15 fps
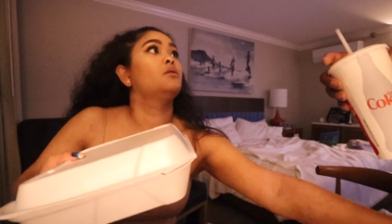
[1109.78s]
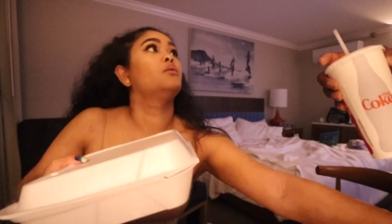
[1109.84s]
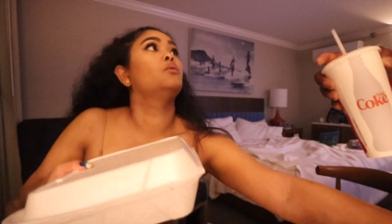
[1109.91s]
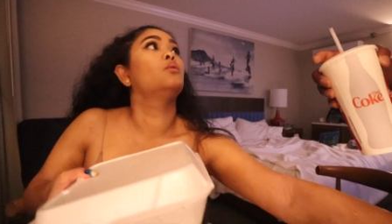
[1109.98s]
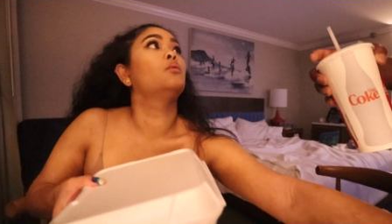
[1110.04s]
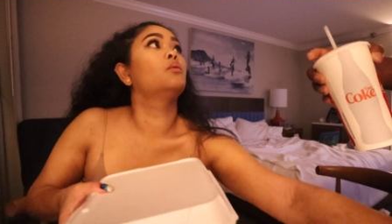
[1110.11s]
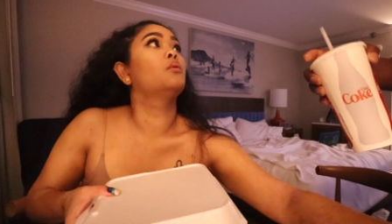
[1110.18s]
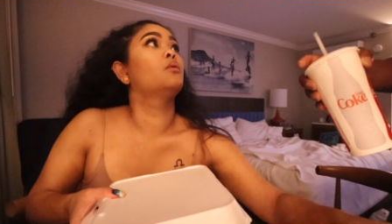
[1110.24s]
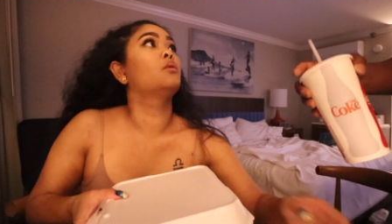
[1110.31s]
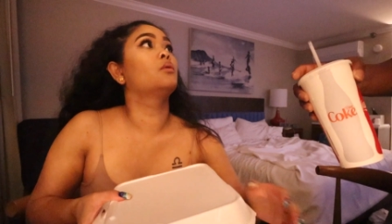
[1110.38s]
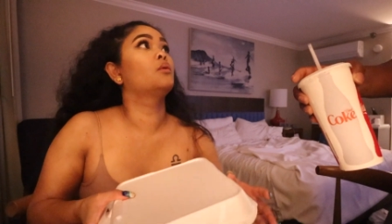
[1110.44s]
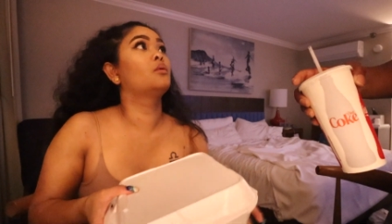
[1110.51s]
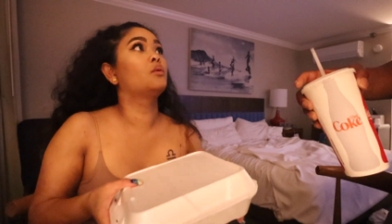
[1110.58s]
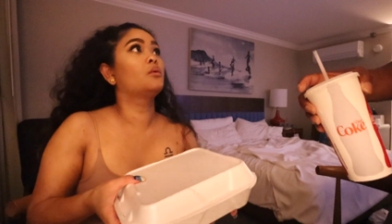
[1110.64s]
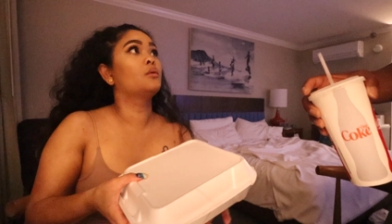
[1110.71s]
That's a crap
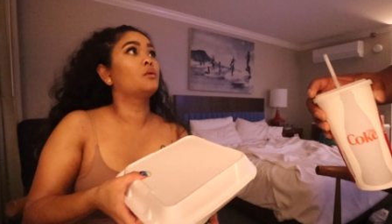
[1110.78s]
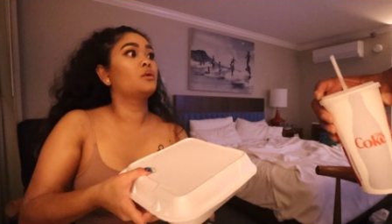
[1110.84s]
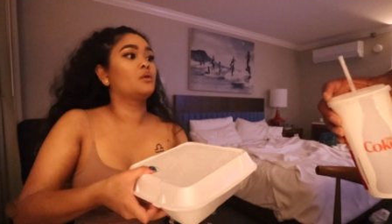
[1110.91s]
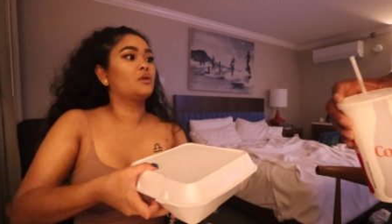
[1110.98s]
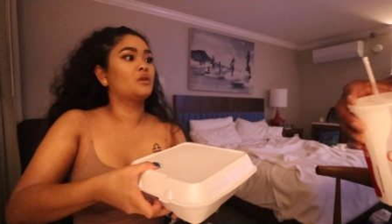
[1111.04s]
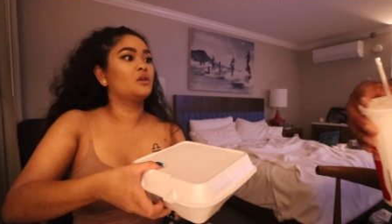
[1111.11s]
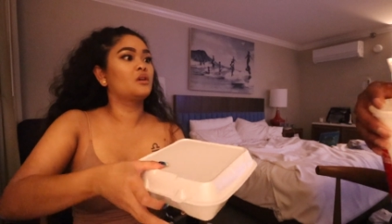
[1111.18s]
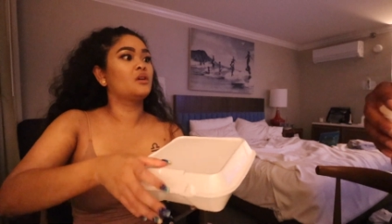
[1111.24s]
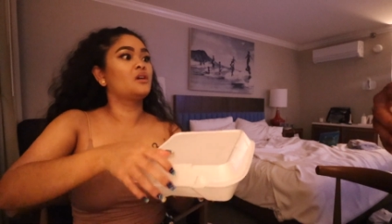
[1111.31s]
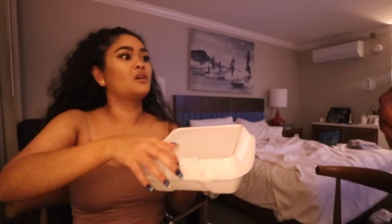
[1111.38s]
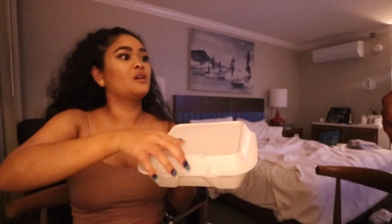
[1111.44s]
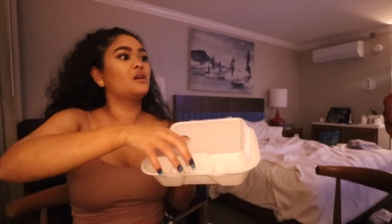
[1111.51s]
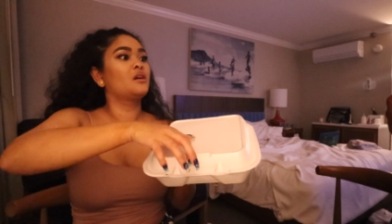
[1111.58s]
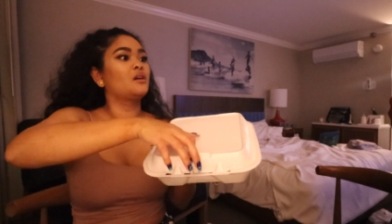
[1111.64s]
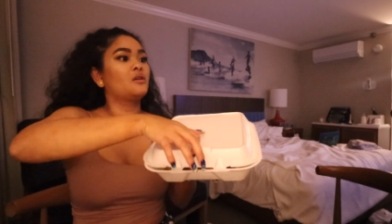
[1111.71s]
way of singing.
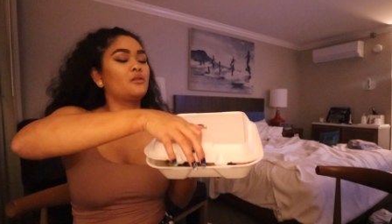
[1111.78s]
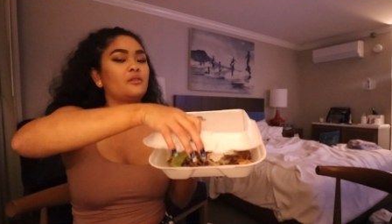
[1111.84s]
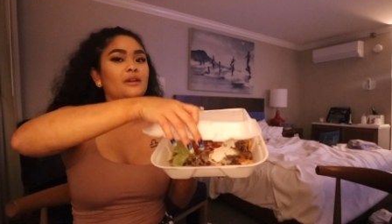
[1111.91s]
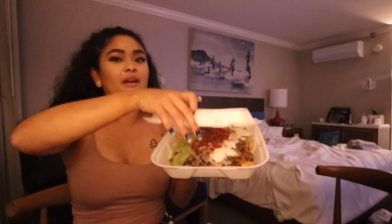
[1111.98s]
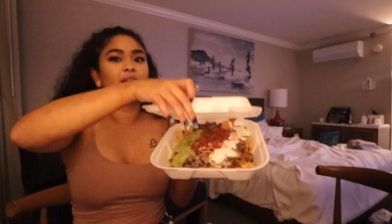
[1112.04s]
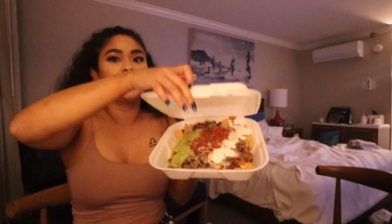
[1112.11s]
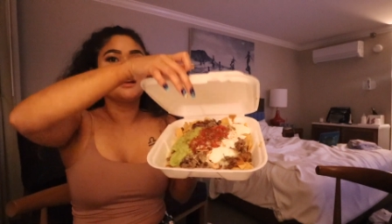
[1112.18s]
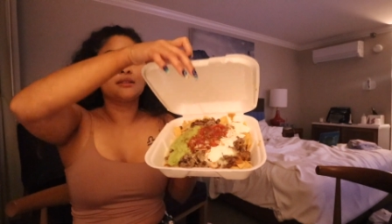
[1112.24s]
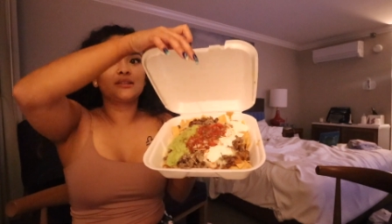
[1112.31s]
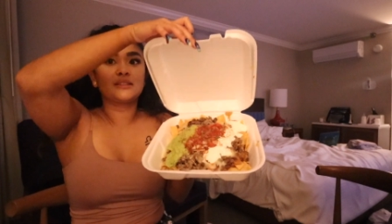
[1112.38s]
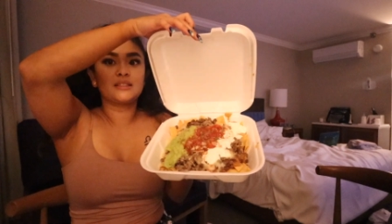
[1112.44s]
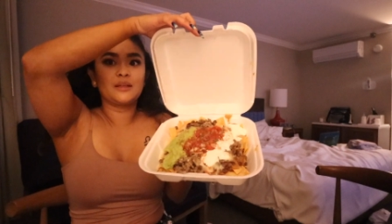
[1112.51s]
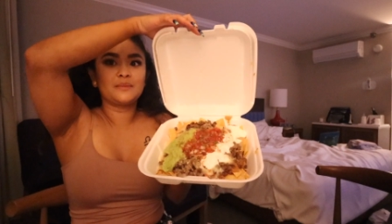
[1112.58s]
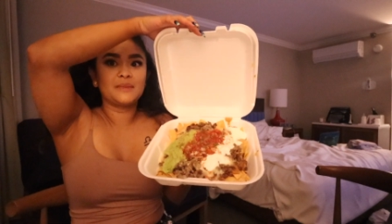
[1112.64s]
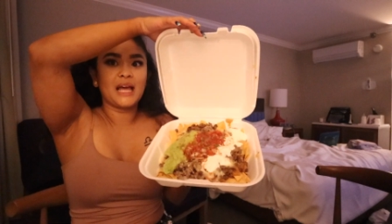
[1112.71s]
We got
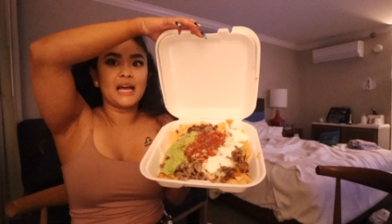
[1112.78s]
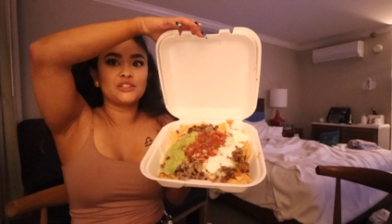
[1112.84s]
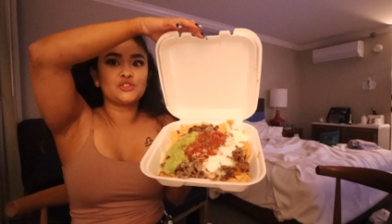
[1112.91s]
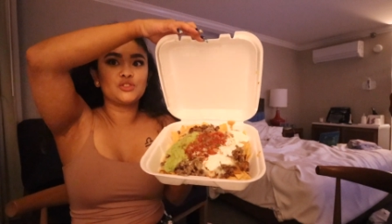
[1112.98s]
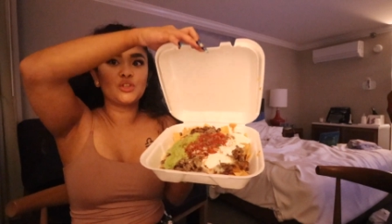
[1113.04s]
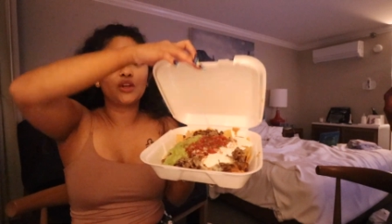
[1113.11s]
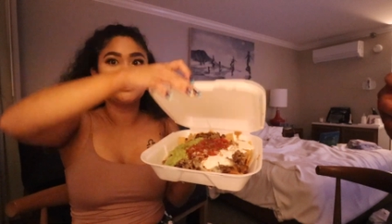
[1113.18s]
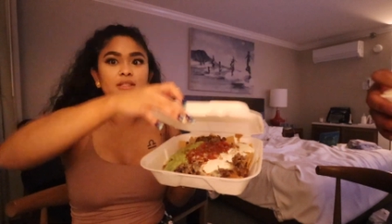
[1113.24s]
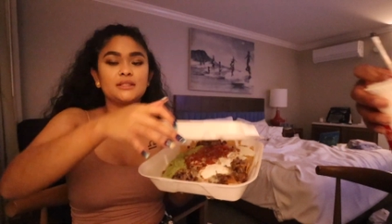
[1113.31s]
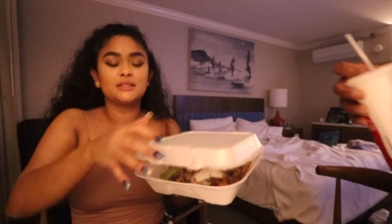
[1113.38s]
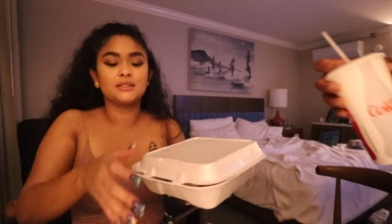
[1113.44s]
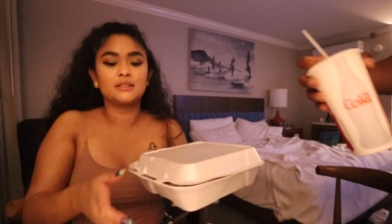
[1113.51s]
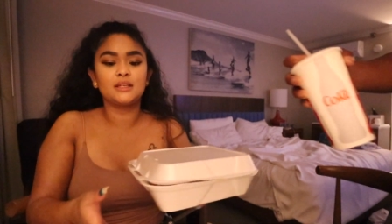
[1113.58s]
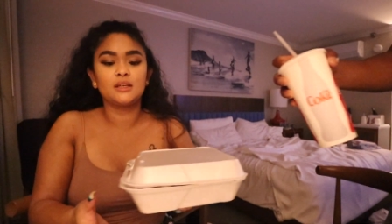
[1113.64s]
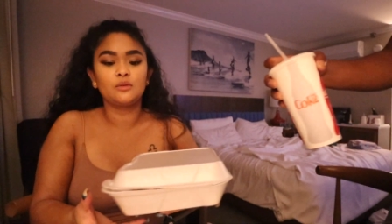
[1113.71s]
some
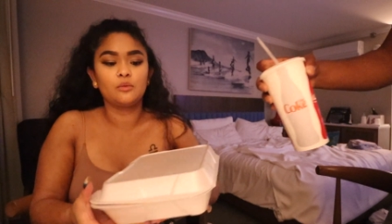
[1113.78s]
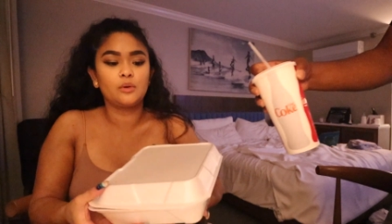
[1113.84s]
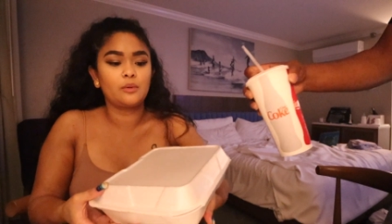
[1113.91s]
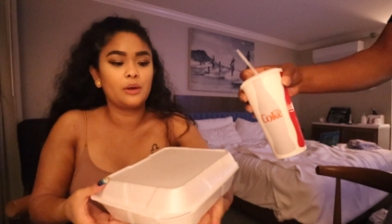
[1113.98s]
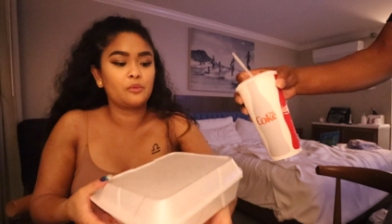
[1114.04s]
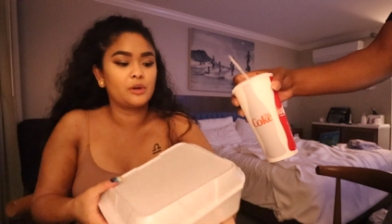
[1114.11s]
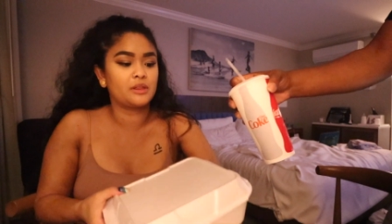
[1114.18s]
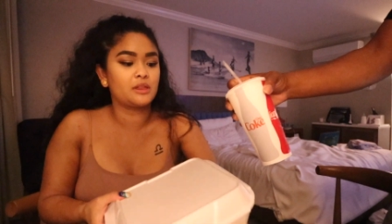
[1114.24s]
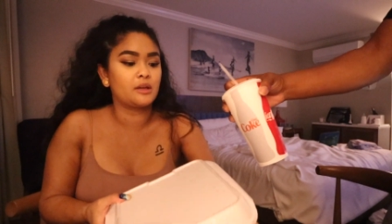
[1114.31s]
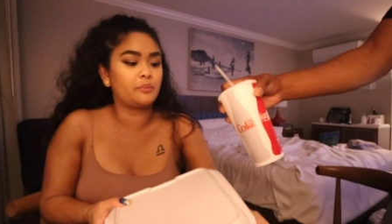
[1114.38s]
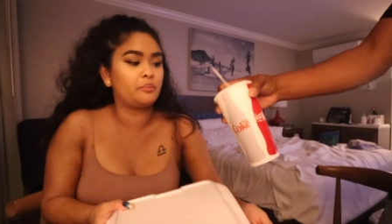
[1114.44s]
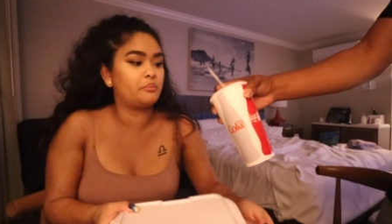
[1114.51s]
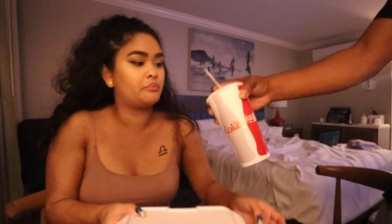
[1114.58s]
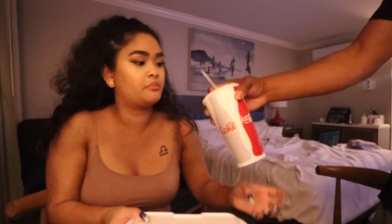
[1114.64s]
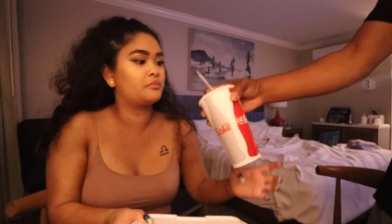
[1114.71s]
nachos. We went with the
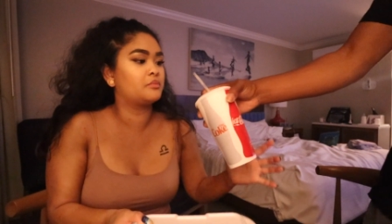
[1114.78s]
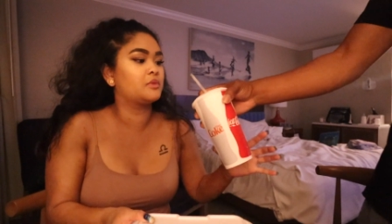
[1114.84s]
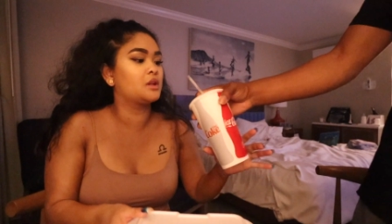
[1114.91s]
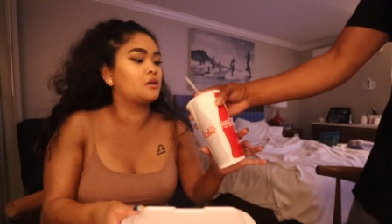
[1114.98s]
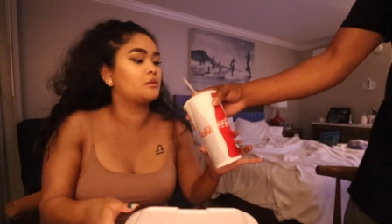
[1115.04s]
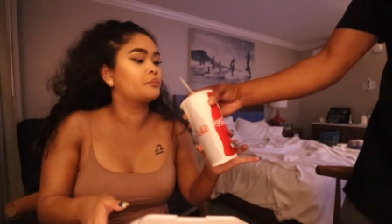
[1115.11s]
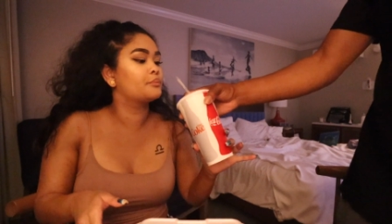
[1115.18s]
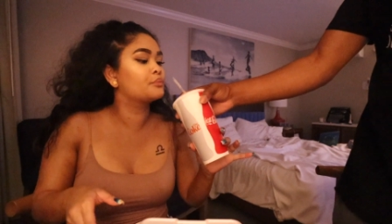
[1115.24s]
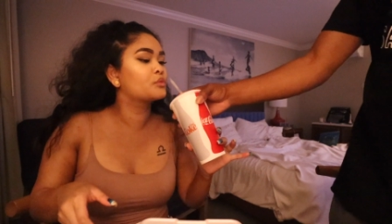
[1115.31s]
little...